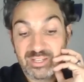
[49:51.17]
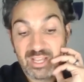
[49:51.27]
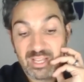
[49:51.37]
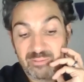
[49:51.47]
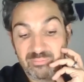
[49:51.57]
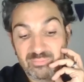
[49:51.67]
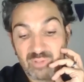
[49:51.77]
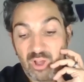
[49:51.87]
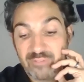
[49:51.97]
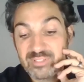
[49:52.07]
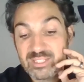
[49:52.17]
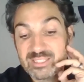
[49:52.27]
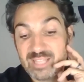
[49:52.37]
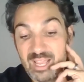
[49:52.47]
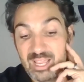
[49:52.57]
Um,
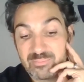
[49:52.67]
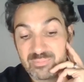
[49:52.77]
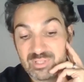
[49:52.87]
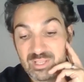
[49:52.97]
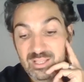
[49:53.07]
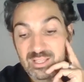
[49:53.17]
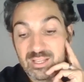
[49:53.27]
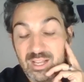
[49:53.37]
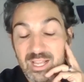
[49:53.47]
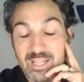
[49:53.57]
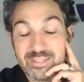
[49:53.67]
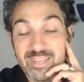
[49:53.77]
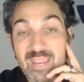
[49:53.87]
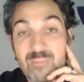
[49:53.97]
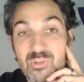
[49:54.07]
oftentimes, uh,
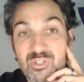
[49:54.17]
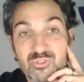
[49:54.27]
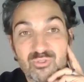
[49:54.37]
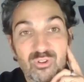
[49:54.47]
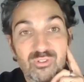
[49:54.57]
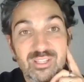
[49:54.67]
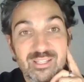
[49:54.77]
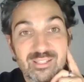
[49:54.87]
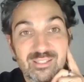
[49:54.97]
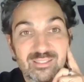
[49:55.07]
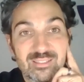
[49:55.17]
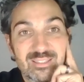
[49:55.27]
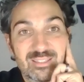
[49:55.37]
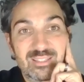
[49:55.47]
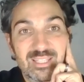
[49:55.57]
name controlling
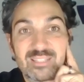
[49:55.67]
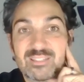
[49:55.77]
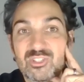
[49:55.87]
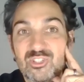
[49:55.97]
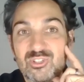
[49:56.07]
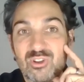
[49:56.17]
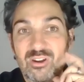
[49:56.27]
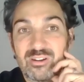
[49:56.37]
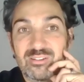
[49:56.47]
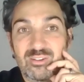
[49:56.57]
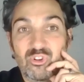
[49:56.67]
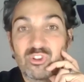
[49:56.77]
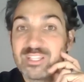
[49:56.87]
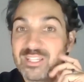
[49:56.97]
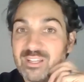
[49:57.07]
didn't start
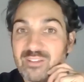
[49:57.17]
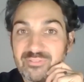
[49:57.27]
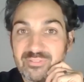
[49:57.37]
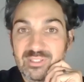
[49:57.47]
early enough